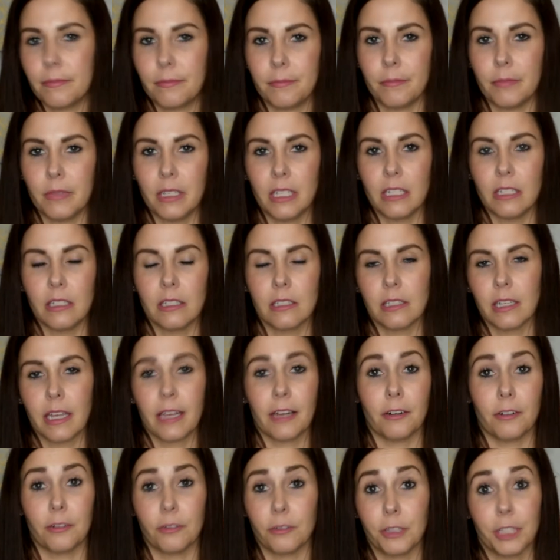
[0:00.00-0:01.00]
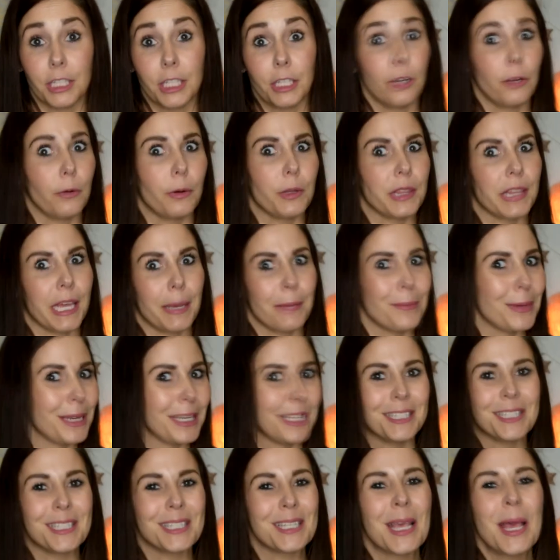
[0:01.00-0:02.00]
means I don't really know what that
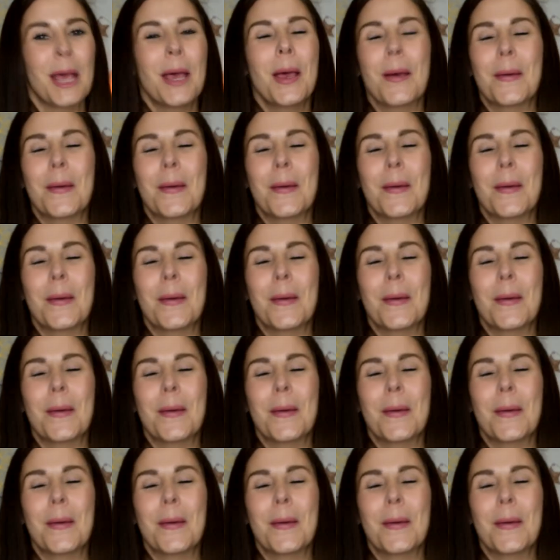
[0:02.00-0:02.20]
means.